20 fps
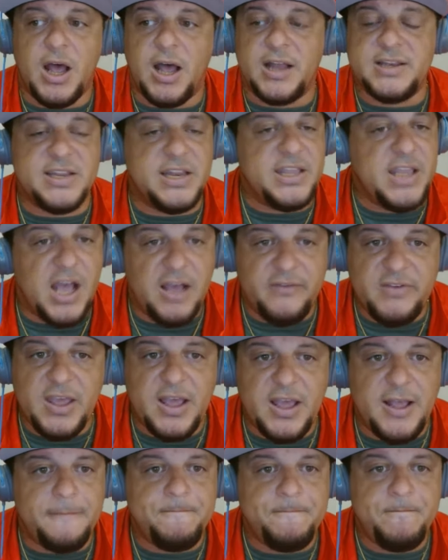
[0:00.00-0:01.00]
Denny
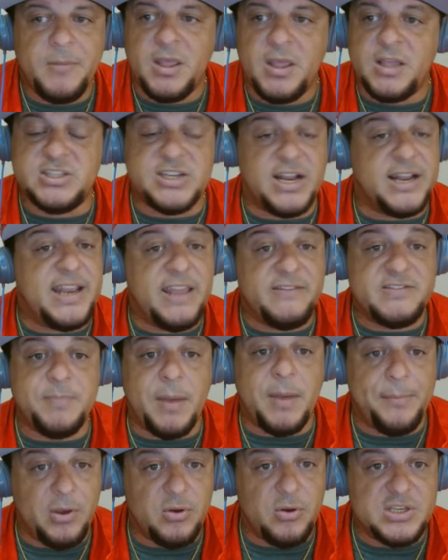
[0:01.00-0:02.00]
Avia. Johnny Davis
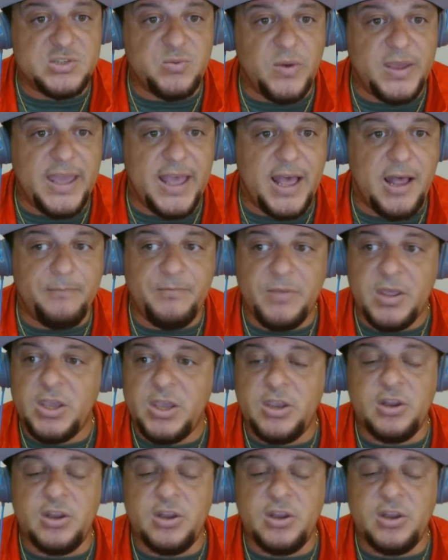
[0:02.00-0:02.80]
might be on his way out.